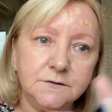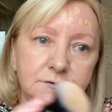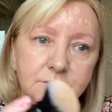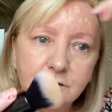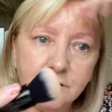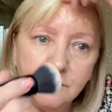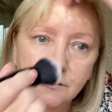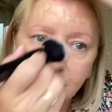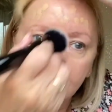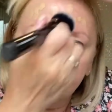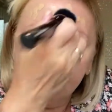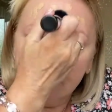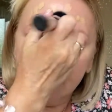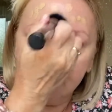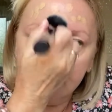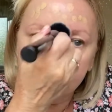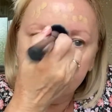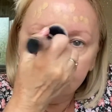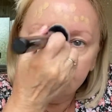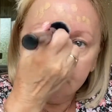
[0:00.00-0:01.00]
So
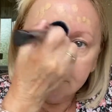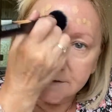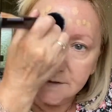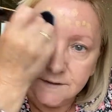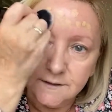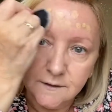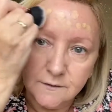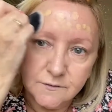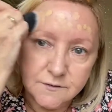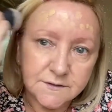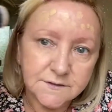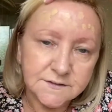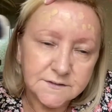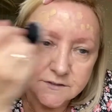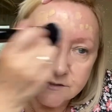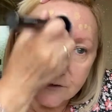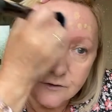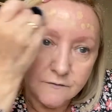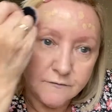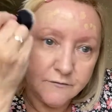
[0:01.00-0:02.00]
I see how this is
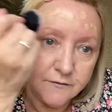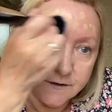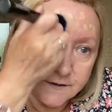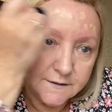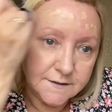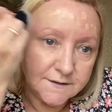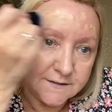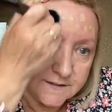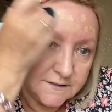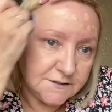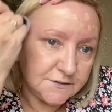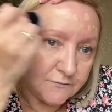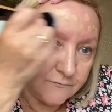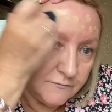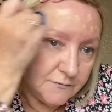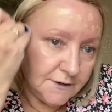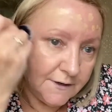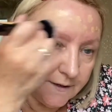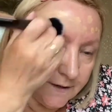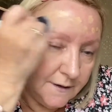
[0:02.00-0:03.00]
covering. This is
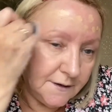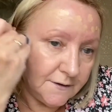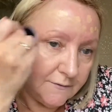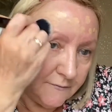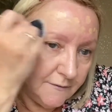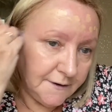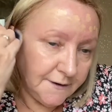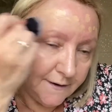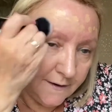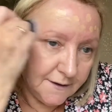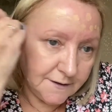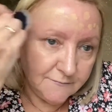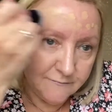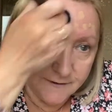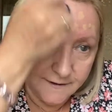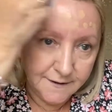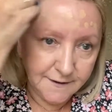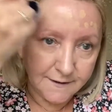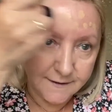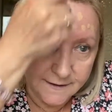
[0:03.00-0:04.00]
really, really,
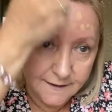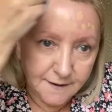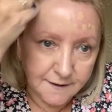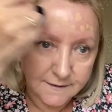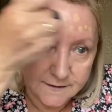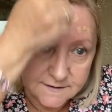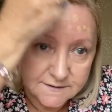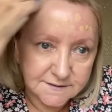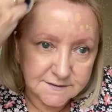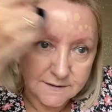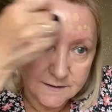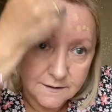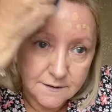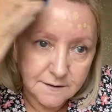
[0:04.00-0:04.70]
really nice.